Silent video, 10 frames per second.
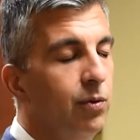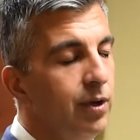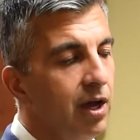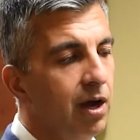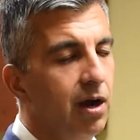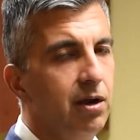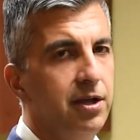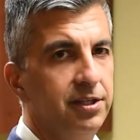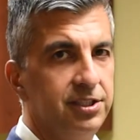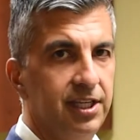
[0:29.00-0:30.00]
We are
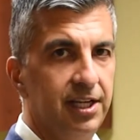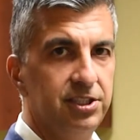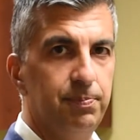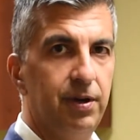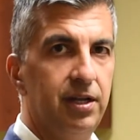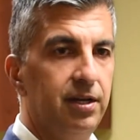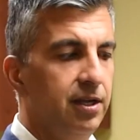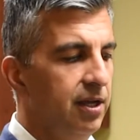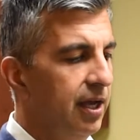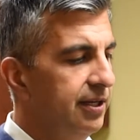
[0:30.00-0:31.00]
in a sense, but
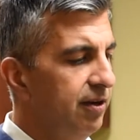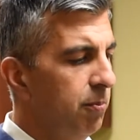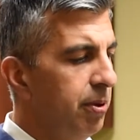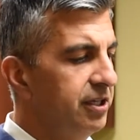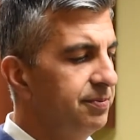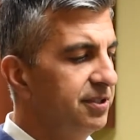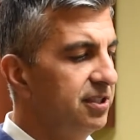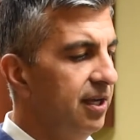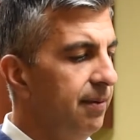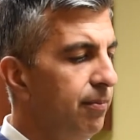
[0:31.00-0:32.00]
a knee
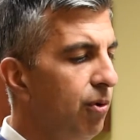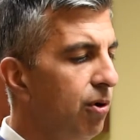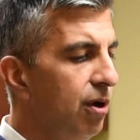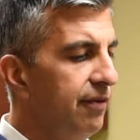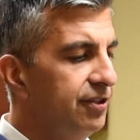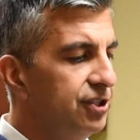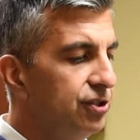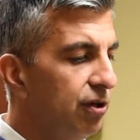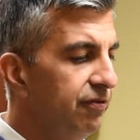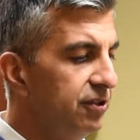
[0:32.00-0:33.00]
replacement's more of a
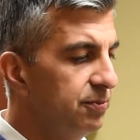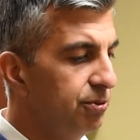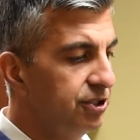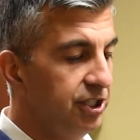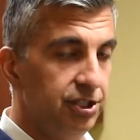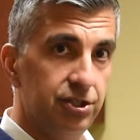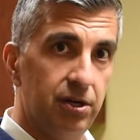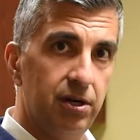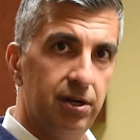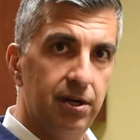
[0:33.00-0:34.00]
surface
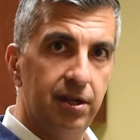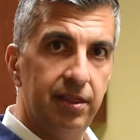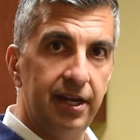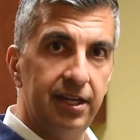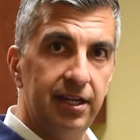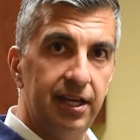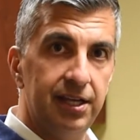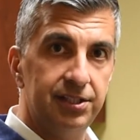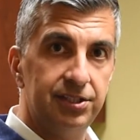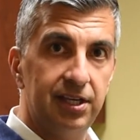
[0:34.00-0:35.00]
procedure than it
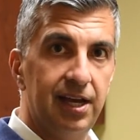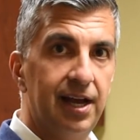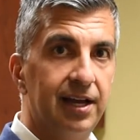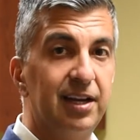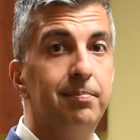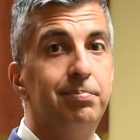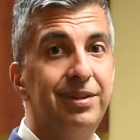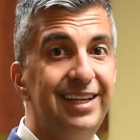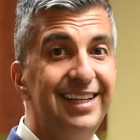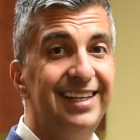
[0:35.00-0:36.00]
is a
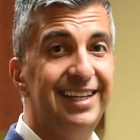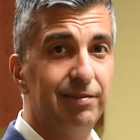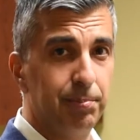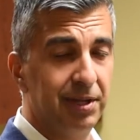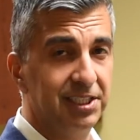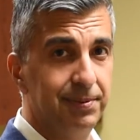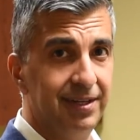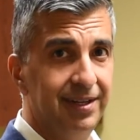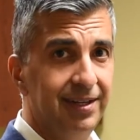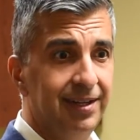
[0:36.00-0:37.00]
complete knee replacement.
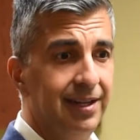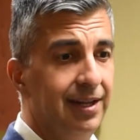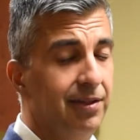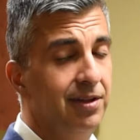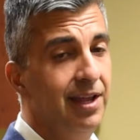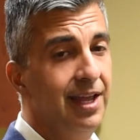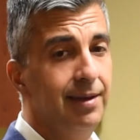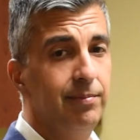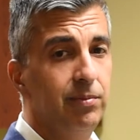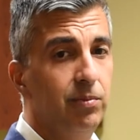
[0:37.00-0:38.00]
Now the
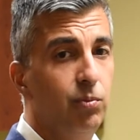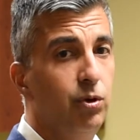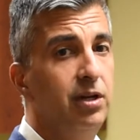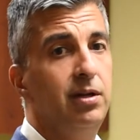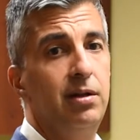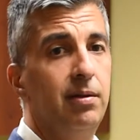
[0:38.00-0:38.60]
name would